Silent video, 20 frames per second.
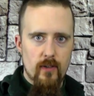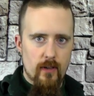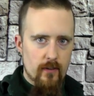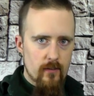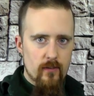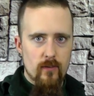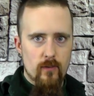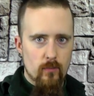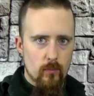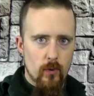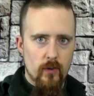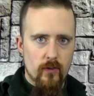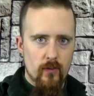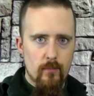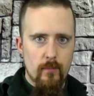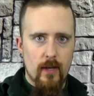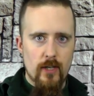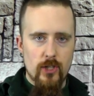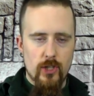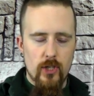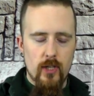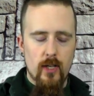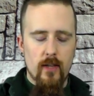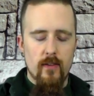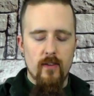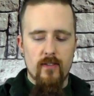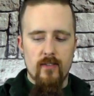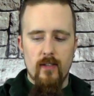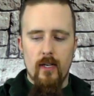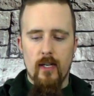That's what's mentioned
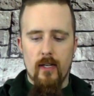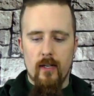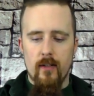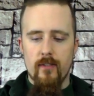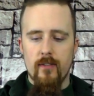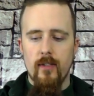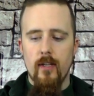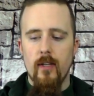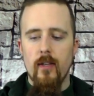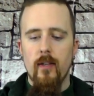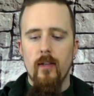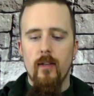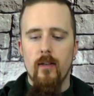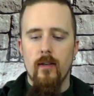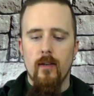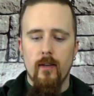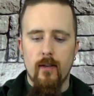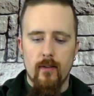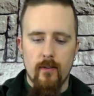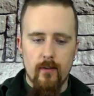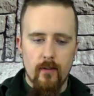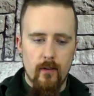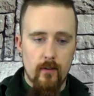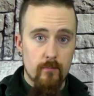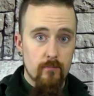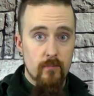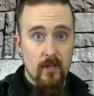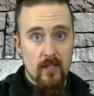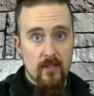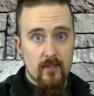in the sagas, and
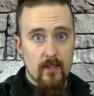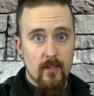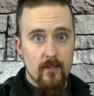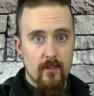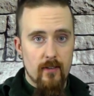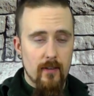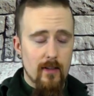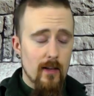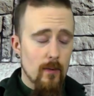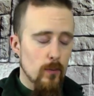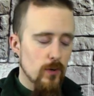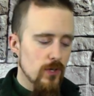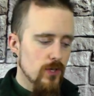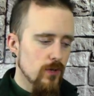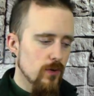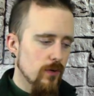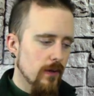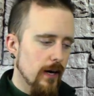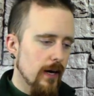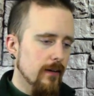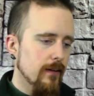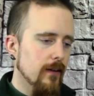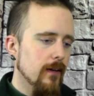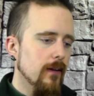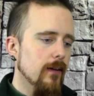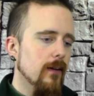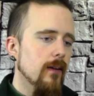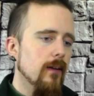makes sense that they would do that.